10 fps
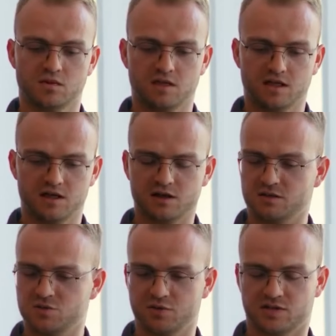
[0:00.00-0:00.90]
Here
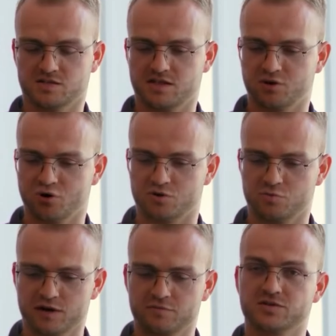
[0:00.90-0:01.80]
you can see all
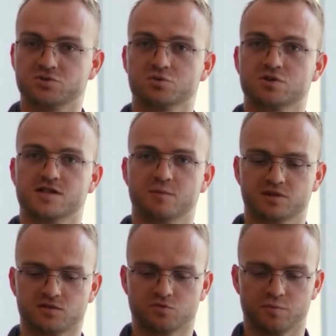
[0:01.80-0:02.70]
relevant tour
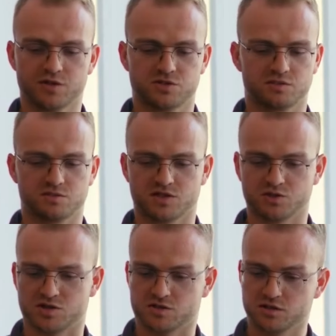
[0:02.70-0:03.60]
assignment information, such
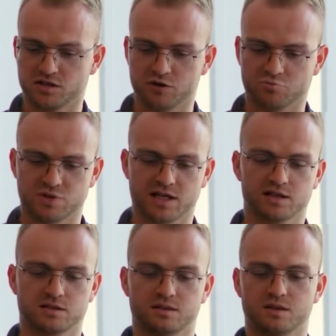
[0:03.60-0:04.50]
as the delivery
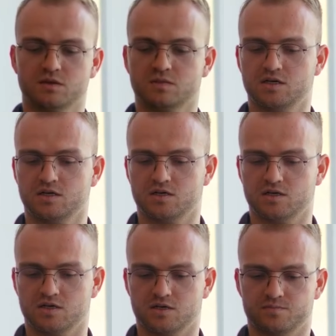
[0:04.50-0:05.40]
date,
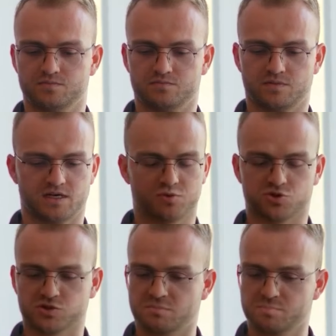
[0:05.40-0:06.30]
a
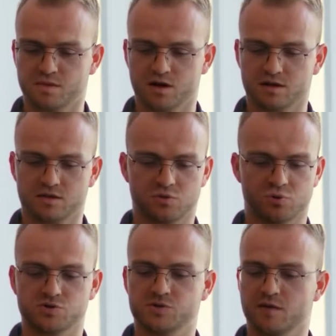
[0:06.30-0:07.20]
description. You
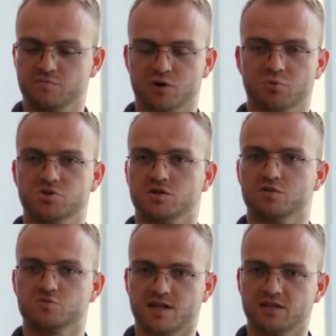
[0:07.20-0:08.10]
also have the option of
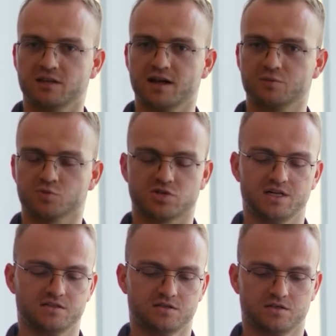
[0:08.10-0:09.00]
setting the
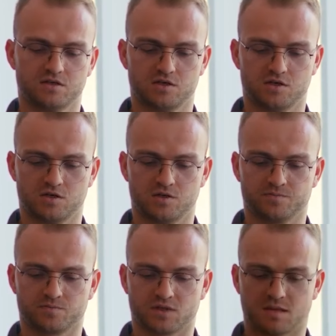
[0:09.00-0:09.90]
language.
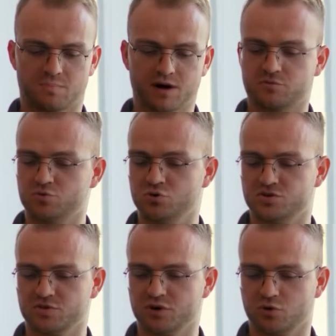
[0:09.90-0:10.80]
But of course,
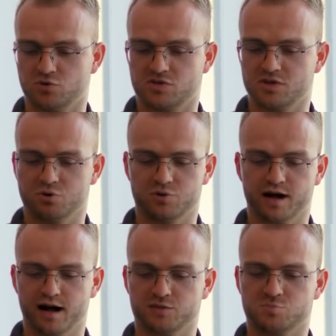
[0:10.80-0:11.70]
you can also see all the
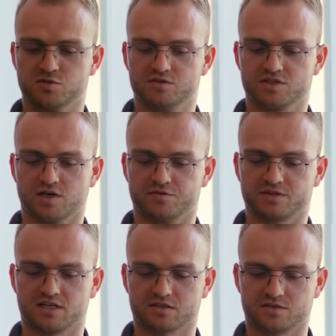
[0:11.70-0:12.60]
items in the order.